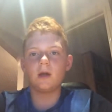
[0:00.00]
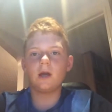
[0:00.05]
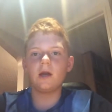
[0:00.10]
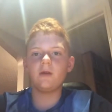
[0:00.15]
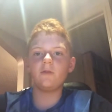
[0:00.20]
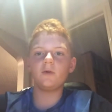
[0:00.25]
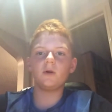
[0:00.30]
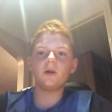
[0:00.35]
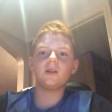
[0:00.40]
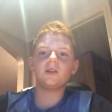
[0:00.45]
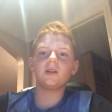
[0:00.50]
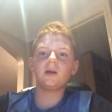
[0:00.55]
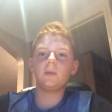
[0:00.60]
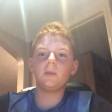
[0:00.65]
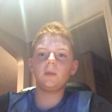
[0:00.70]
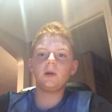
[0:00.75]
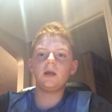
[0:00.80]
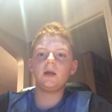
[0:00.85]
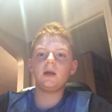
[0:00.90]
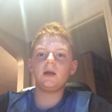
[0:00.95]
Hey everyone, it's
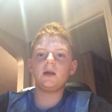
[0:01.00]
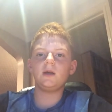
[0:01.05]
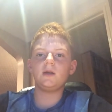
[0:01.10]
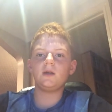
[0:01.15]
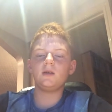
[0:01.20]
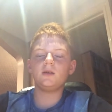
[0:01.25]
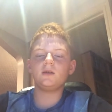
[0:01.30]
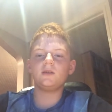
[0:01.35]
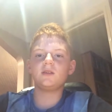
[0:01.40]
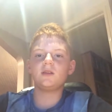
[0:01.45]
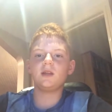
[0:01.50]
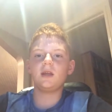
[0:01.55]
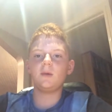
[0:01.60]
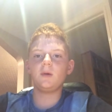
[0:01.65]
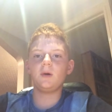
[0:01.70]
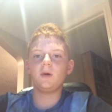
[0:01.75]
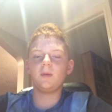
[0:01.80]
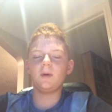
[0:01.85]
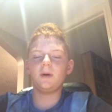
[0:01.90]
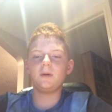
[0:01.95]
Cameron here, and today
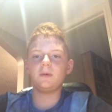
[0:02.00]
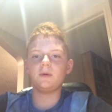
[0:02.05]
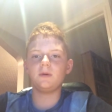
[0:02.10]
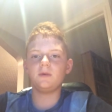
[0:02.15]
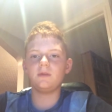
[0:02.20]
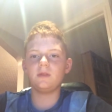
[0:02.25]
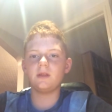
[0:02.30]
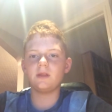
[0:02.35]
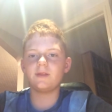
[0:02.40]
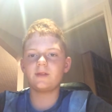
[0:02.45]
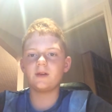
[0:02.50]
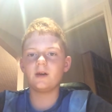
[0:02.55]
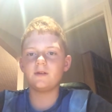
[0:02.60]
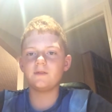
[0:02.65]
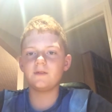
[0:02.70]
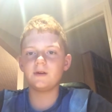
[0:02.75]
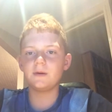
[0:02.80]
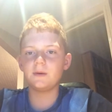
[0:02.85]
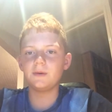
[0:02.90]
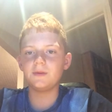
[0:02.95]
we are back with the third
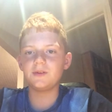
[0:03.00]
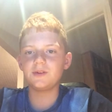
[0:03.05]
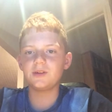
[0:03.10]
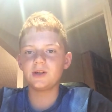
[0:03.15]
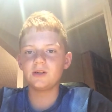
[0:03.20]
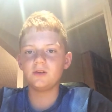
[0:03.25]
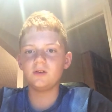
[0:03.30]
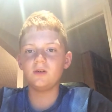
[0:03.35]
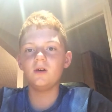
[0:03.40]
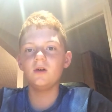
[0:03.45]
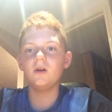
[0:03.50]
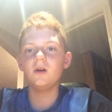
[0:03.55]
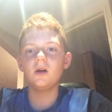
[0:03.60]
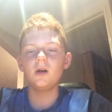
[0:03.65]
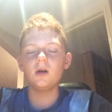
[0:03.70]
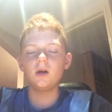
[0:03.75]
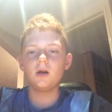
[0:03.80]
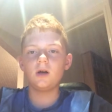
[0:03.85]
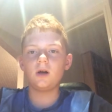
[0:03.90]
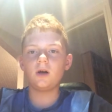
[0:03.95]
video on the channel
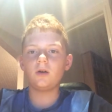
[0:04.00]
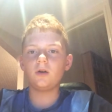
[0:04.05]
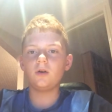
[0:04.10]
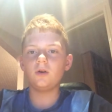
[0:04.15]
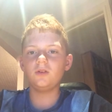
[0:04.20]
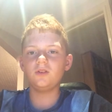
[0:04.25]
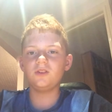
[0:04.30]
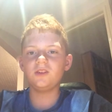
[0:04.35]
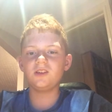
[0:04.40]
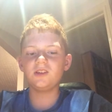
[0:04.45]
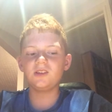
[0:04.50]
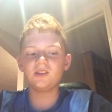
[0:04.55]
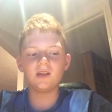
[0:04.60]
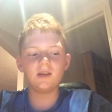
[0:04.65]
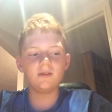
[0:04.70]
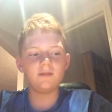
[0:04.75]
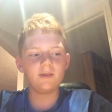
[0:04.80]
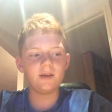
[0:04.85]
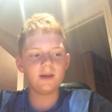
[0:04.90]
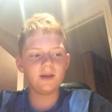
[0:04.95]
on Hunting
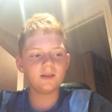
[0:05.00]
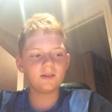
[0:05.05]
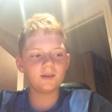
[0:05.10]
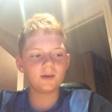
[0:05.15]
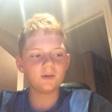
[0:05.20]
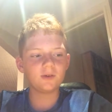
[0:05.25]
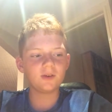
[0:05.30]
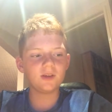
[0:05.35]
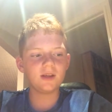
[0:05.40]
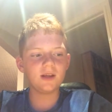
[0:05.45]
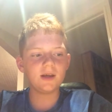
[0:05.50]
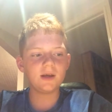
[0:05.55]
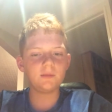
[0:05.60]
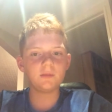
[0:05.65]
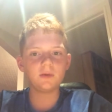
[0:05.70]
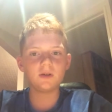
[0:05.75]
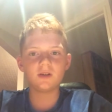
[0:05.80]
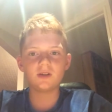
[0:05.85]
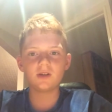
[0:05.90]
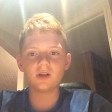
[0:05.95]
TV. So today I'm
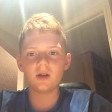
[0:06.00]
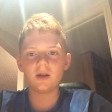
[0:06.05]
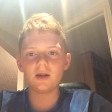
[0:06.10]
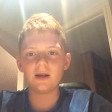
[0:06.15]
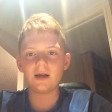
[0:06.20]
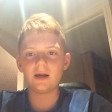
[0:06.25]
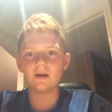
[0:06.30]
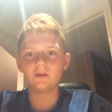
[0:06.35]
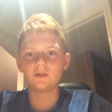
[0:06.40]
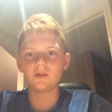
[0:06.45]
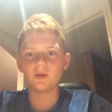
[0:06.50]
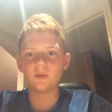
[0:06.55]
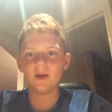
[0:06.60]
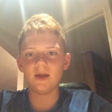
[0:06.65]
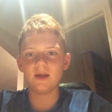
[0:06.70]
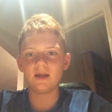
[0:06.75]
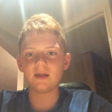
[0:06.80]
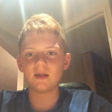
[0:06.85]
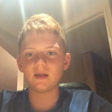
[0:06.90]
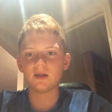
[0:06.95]
going to show you how to
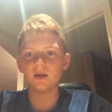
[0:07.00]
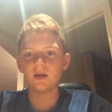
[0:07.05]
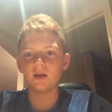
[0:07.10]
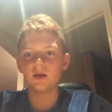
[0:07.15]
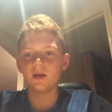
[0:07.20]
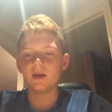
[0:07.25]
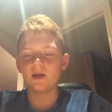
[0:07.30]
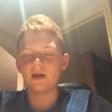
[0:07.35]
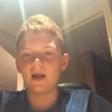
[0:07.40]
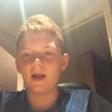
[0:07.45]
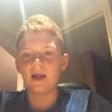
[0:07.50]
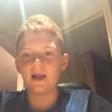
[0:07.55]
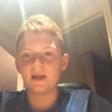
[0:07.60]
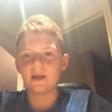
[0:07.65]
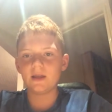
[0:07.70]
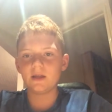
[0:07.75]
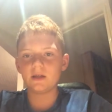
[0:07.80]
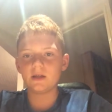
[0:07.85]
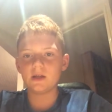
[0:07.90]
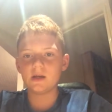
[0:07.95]
make
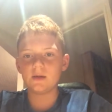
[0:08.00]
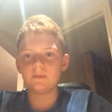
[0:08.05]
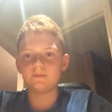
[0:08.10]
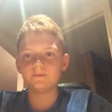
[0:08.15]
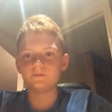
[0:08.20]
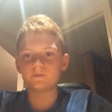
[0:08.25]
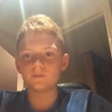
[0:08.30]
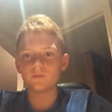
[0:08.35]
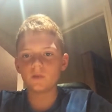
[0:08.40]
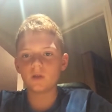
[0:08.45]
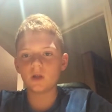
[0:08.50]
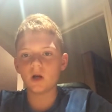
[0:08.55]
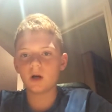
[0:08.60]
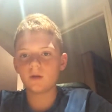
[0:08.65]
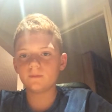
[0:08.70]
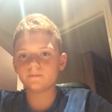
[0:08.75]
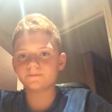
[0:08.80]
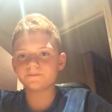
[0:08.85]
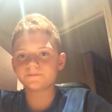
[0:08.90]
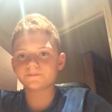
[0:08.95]
a um,
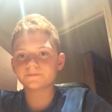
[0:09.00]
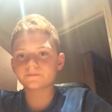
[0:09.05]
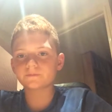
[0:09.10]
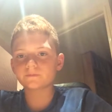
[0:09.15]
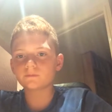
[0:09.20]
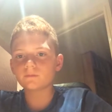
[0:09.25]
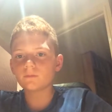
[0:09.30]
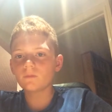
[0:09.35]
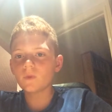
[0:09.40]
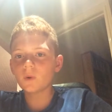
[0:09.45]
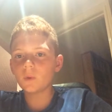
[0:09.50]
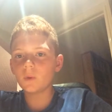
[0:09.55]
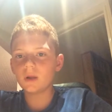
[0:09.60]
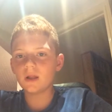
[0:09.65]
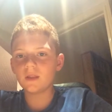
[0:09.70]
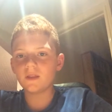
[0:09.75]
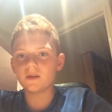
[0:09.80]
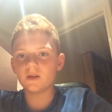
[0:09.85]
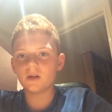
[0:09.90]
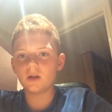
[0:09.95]
knot, well
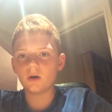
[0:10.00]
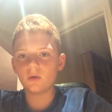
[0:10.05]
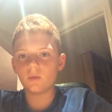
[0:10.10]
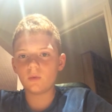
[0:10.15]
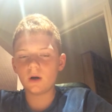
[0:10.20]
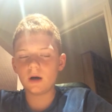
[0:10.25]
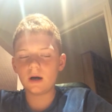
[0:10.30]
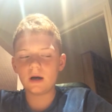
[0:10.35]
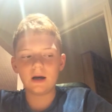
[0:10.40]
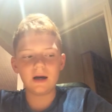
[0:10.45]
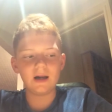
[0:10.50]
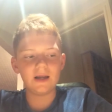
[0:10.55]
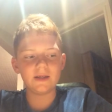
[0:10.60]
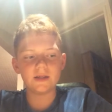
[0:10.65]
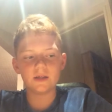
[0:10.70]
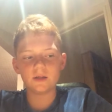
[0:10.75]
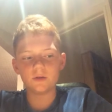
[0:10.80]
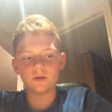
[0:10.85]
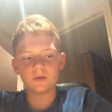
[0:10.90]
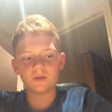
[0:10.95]
like the knot what I
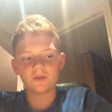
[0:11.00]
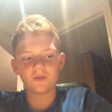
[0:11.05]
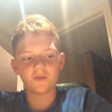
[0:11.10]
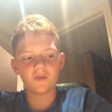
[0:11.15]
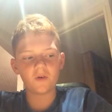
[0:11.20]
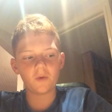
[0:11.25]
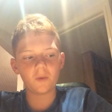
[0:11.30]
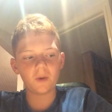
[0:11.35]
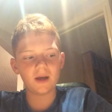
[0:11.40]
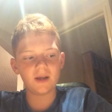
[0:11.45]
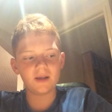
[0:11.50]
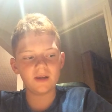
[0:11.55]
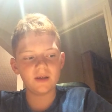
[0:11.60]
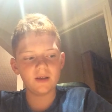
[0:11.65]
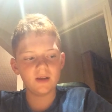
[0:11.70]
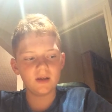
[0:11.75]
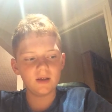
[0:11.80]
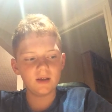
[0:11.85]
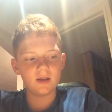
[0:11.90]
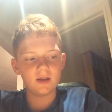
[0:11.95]
use for when
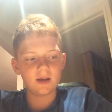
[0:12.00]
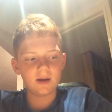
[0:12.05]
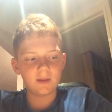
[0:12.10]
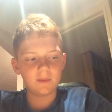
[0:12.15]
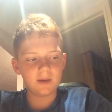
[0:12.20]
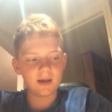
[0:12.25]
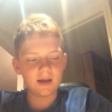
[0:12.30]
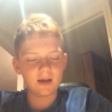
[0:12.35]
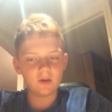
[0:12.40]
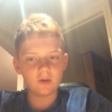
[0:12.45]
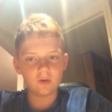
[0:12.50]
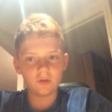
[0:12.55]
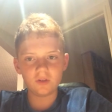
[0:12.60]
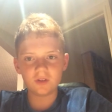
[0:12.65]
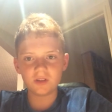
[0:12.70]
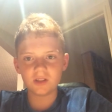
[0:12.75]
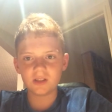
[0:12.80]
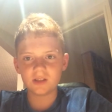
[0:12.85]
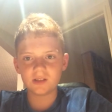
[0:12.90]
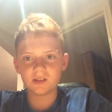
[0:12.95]
I'm like
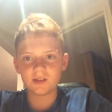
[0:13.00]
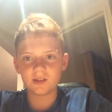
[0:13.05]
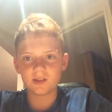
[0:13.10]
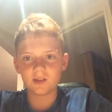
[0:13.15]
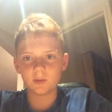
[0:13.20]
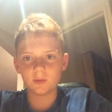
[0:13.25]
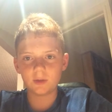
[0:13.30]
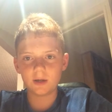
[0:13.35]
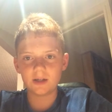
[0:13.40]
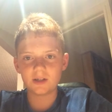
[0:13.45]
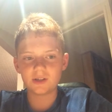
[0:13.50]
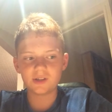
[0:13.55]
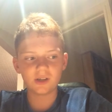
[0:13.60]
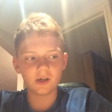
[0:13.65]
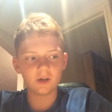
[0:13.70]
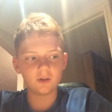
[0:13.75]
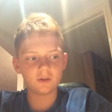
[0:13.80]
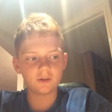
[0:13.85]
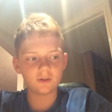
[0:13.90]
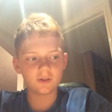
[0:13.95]
hunting to set up like
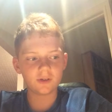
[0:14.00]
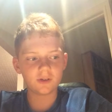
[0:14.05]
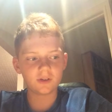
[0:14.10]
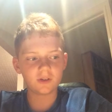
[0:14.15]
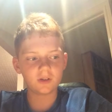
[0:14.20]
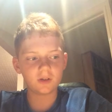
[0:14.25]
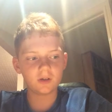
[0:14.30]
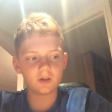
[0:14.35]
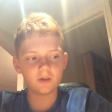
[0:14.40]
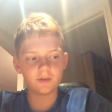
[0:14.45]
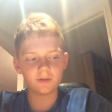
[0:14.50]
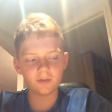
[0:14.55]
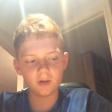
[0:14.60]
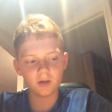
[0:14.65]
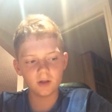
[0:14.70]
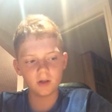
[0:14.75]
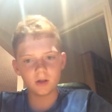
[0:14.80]
shelter and stuff.